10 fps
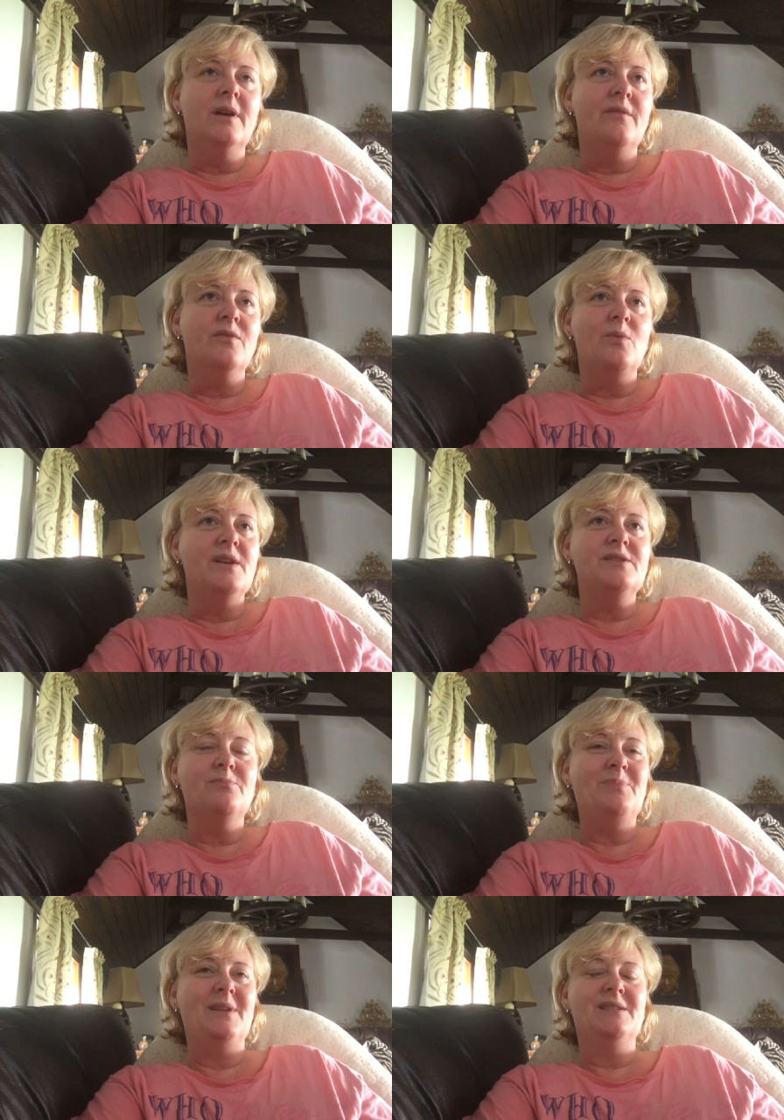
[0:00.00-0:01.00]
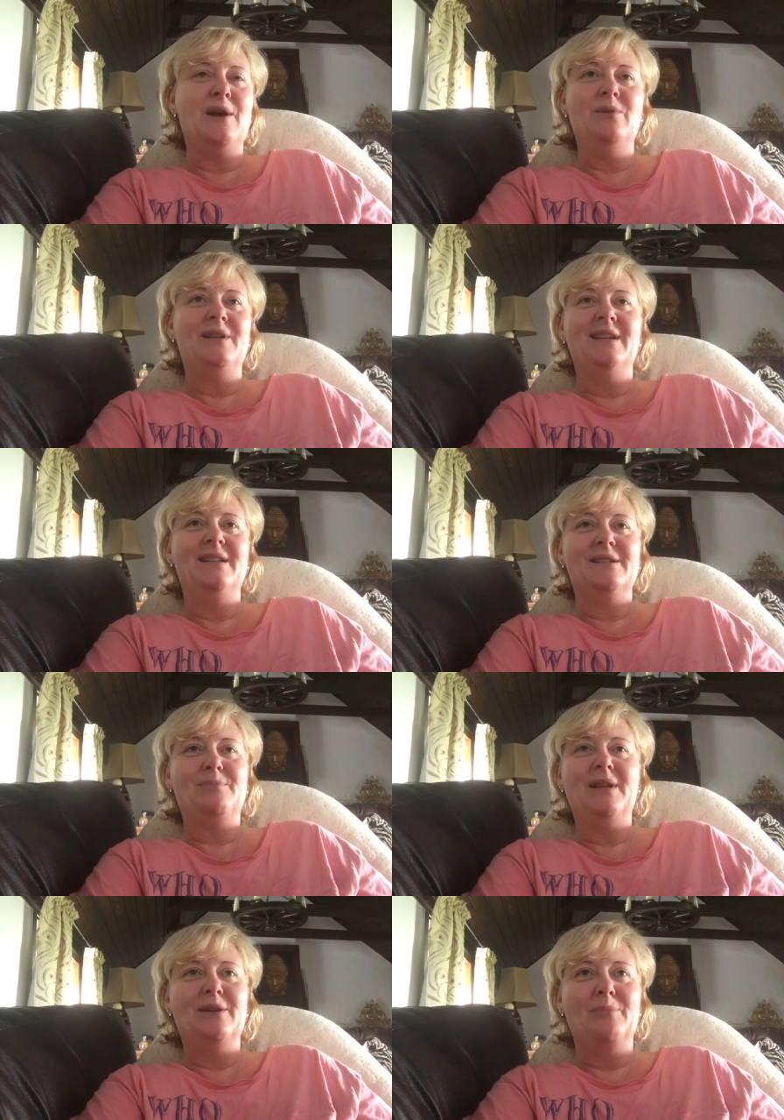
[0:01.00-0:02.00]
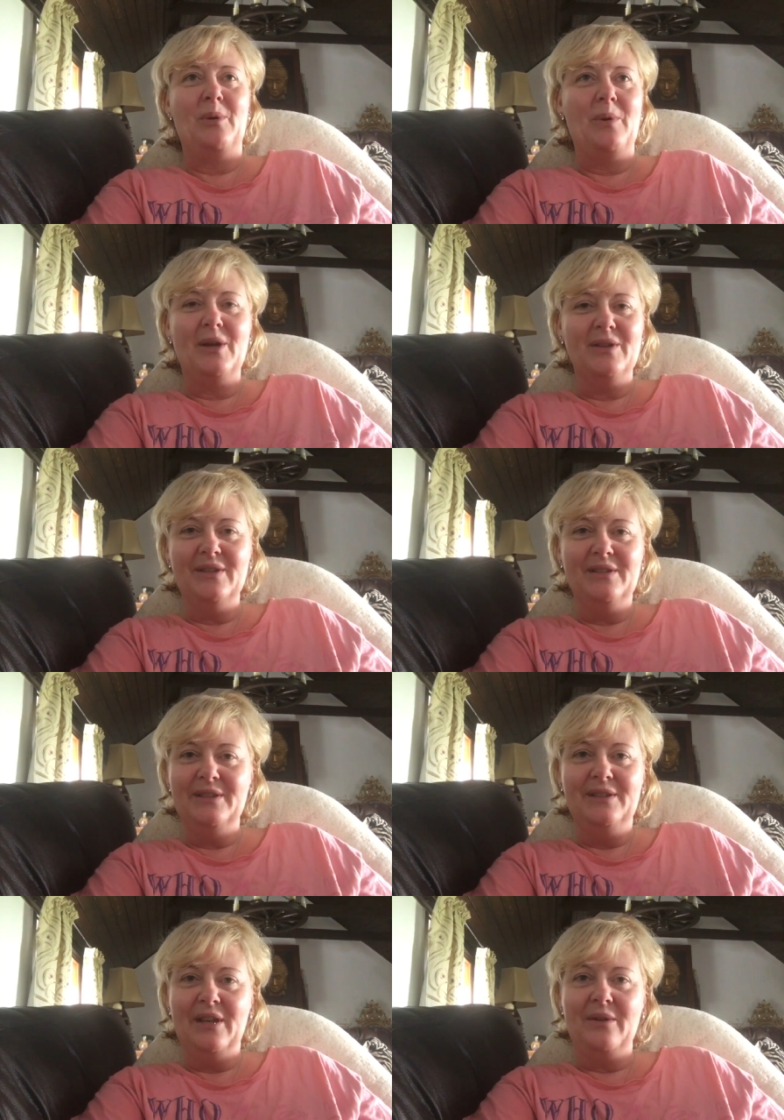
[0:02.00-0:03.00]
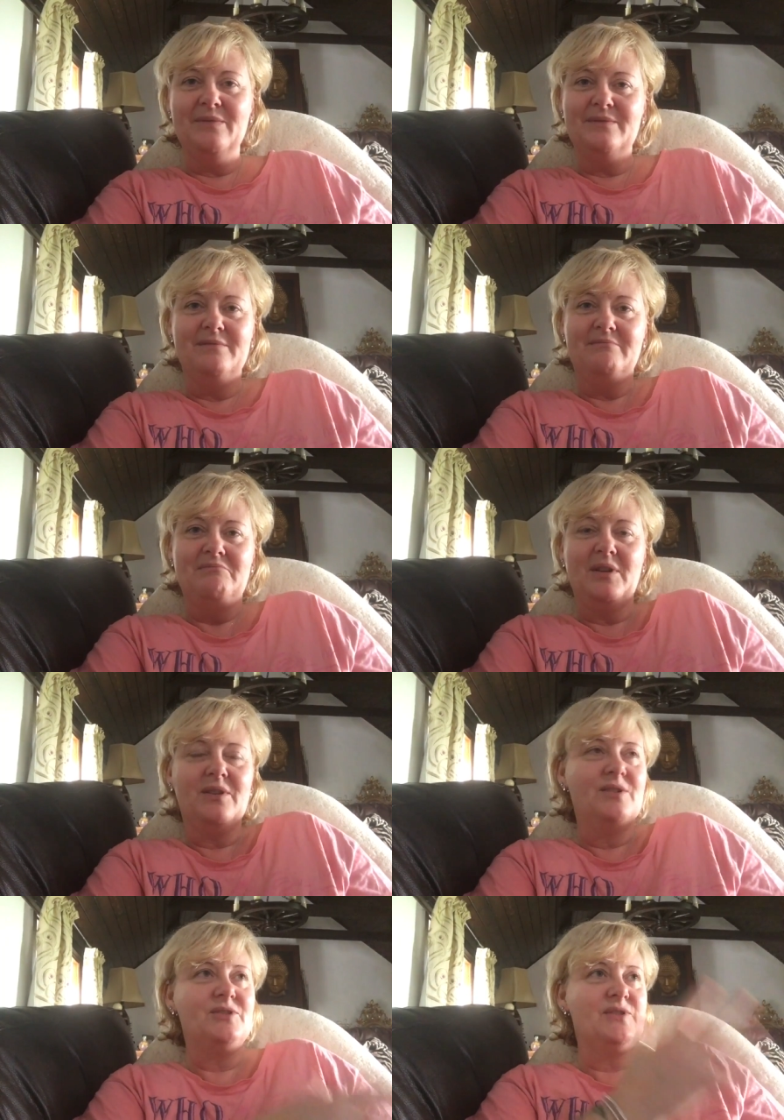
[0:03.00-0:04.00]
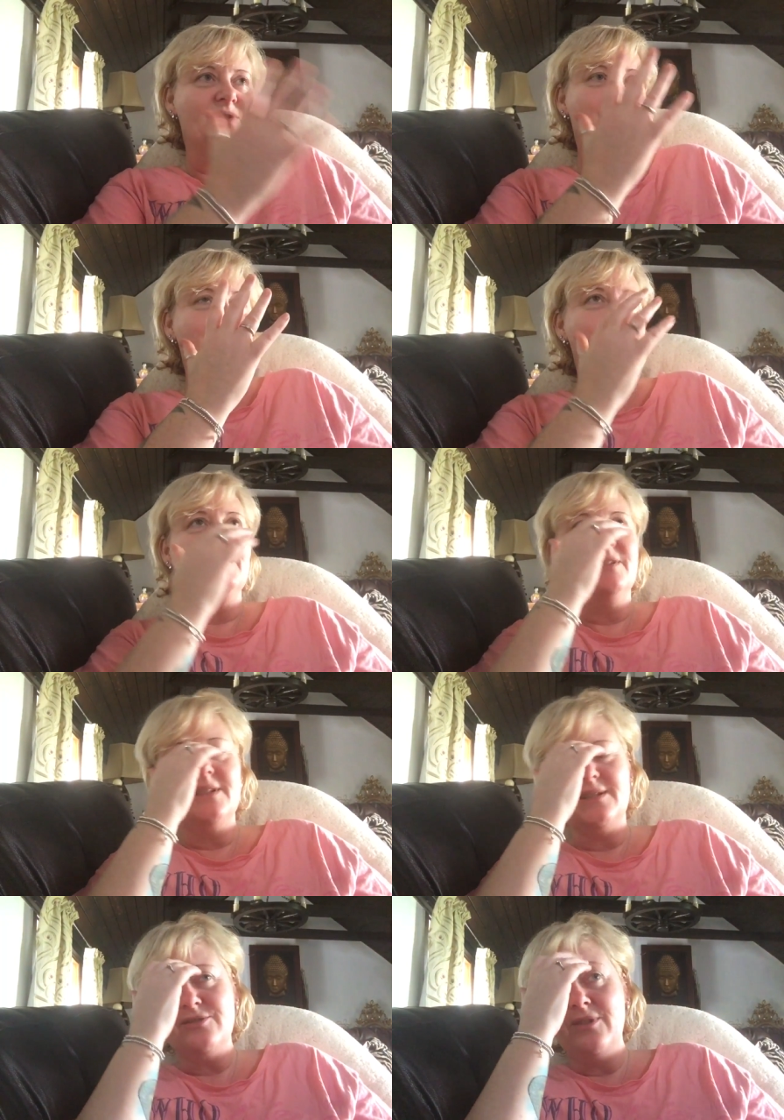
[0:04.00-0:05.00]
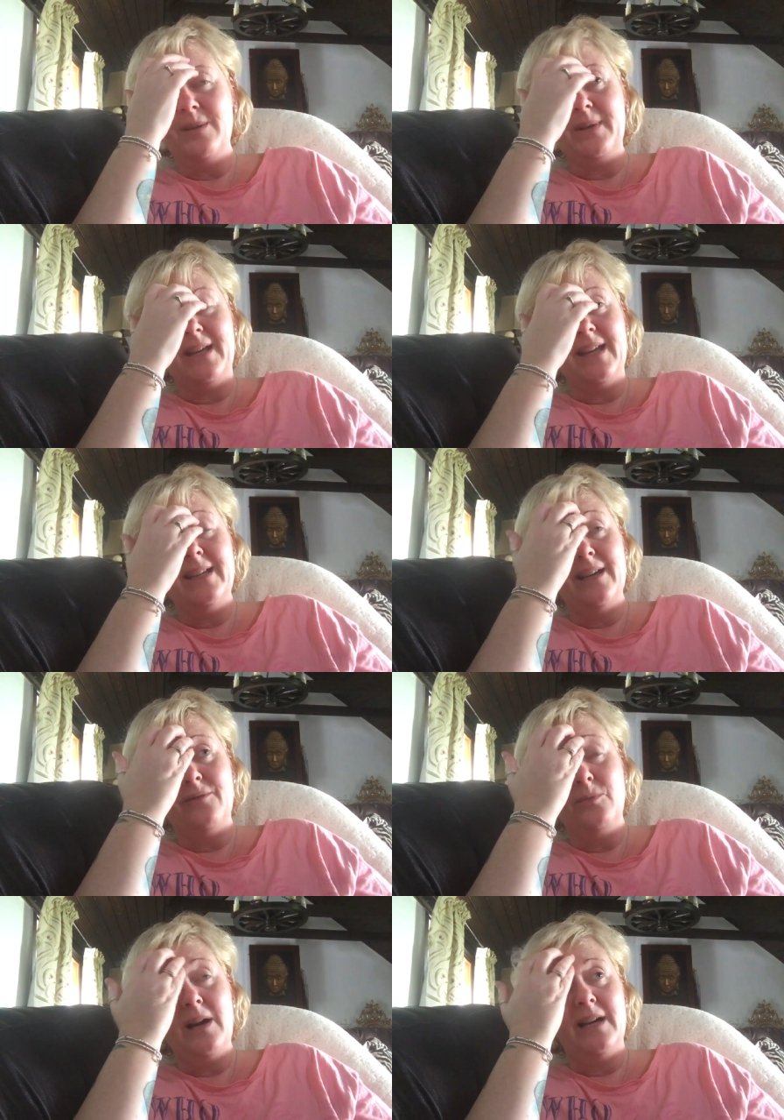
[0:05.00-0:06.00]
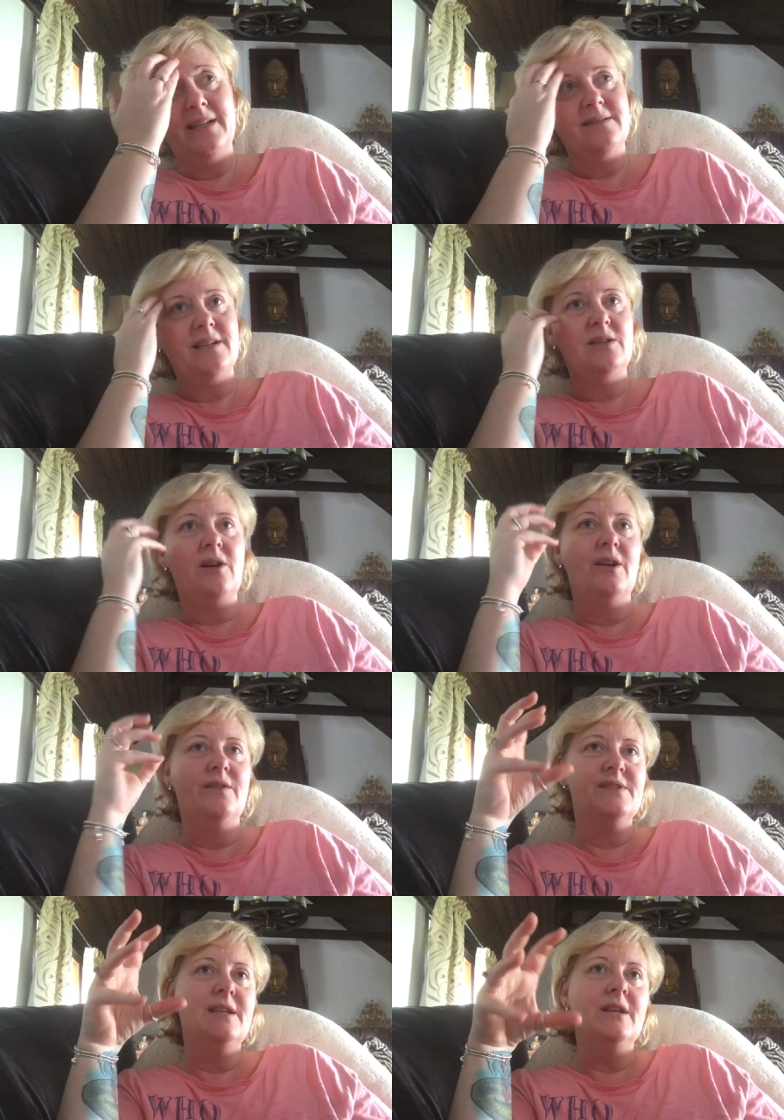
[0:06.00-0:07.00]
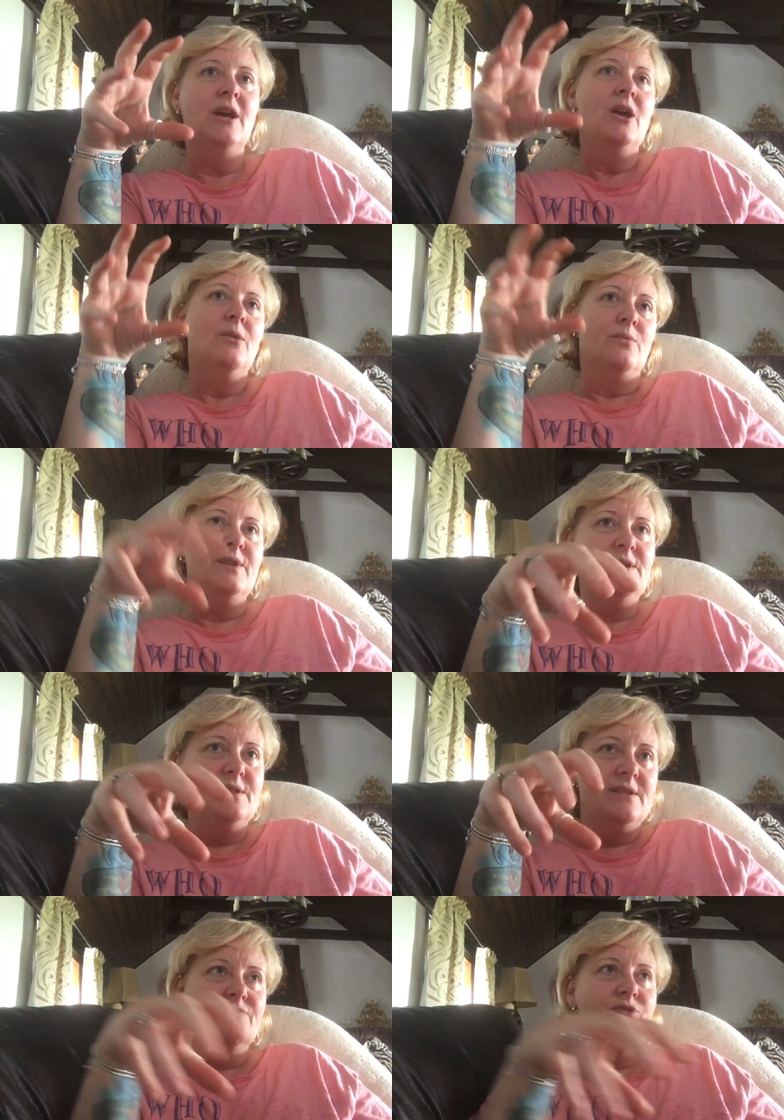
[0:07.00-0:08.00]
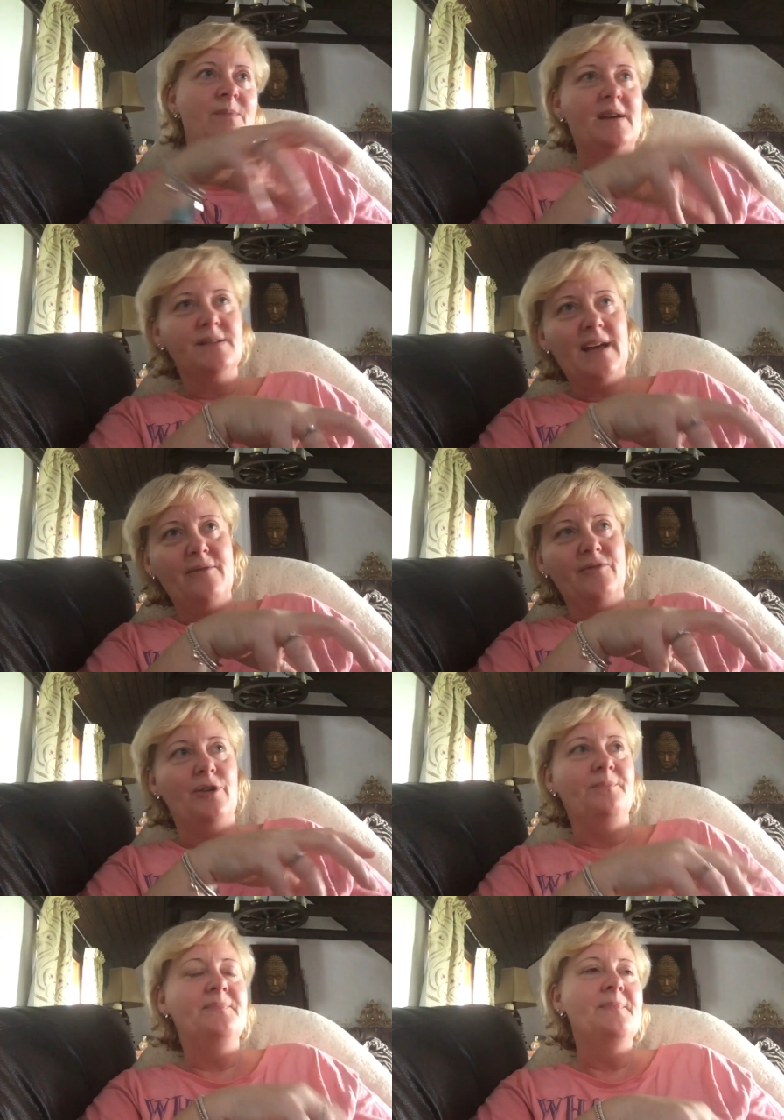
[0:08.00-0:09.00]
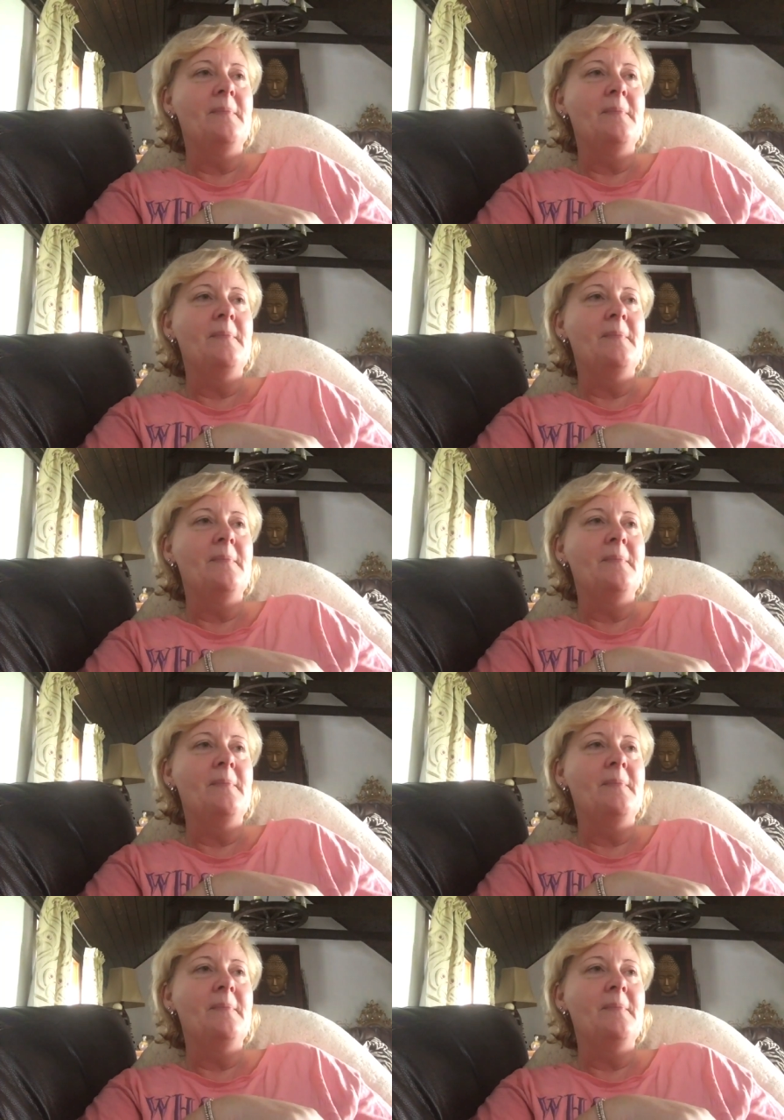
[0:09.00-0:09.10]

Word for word: Otherwise it'd be totally inexplicable. I couldn't, you know, I just couldn't describe it any other way unless they kind of said, well, this is this room, that's that room.